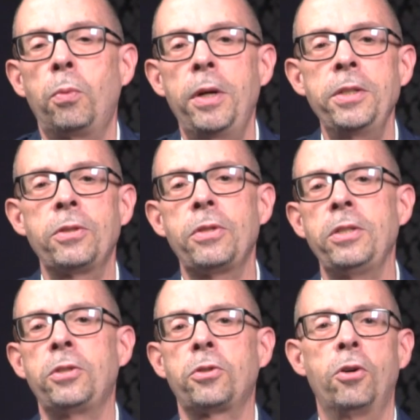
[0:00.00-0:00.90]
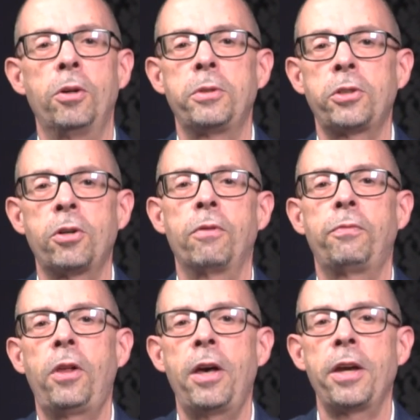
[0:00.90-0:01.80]
once these terms start
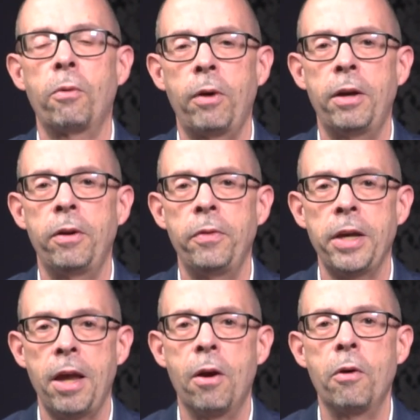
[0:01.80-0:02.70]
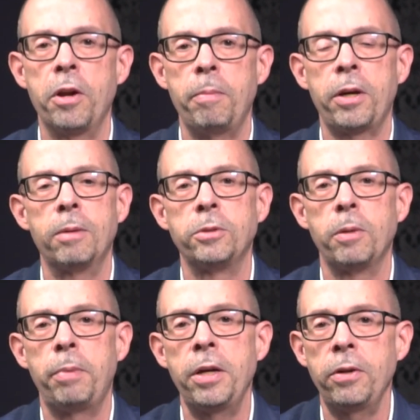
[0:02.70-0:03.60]
flying around in the air and it becomes
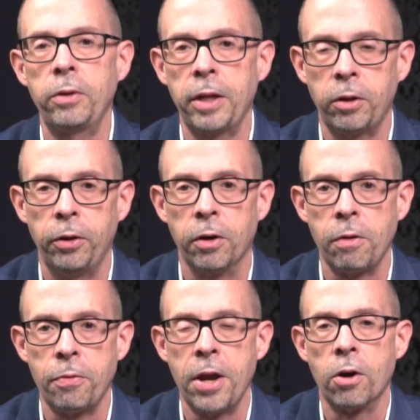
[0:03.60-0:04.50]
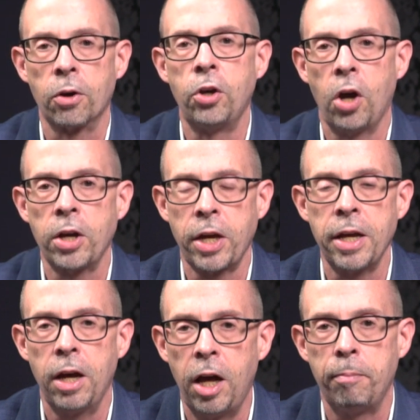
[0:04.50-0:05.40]
abundantly clear that they are
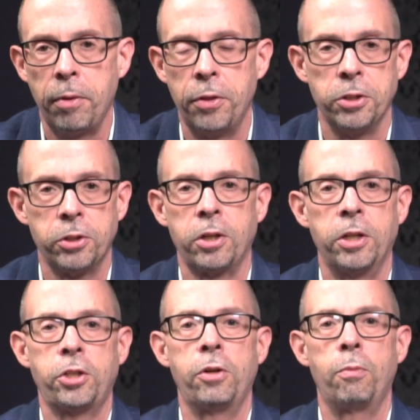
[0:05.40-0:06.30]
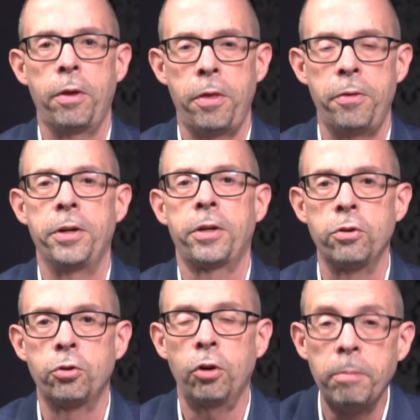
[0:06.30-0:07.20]
gunking up the discussion rather than
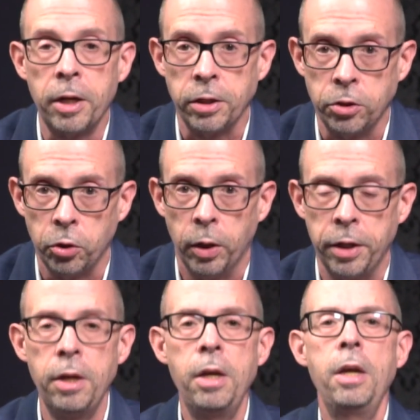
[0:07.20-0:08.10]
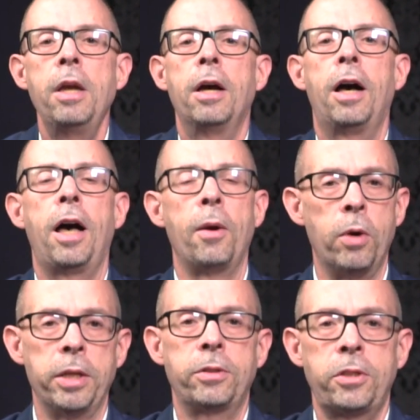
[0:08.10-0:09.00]
contributing to it, I
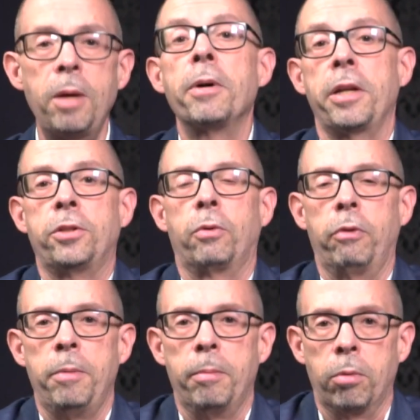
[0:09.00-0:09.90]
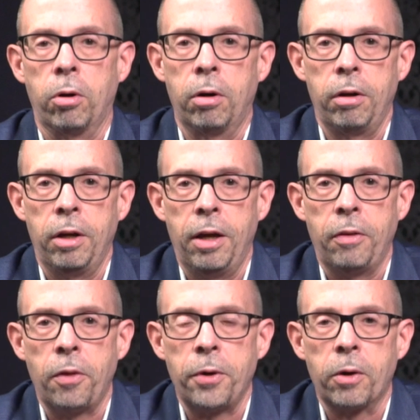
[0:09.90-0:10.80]
want somebody to remember
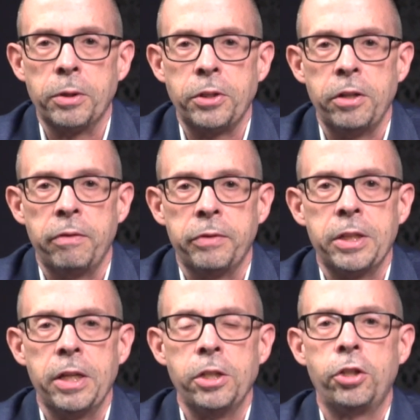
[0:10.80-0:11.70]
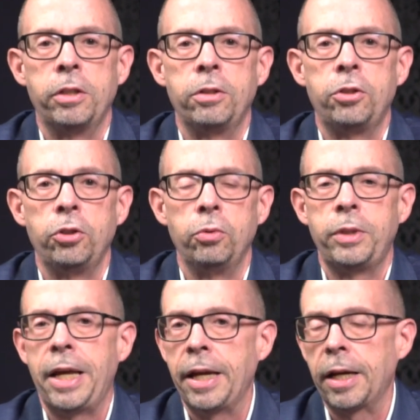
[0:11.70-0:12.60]
that there was an invitation to
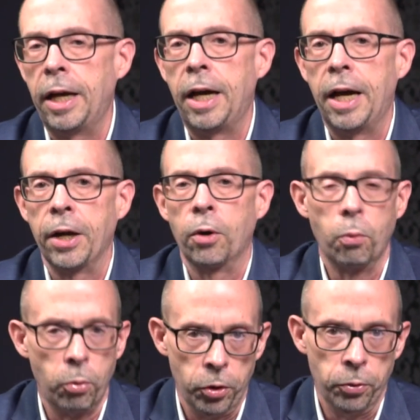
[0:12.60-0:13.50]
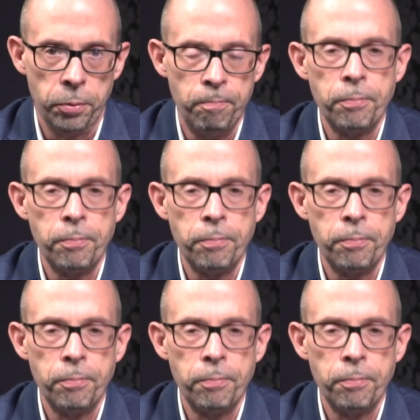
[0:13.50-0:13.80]
take a higher road.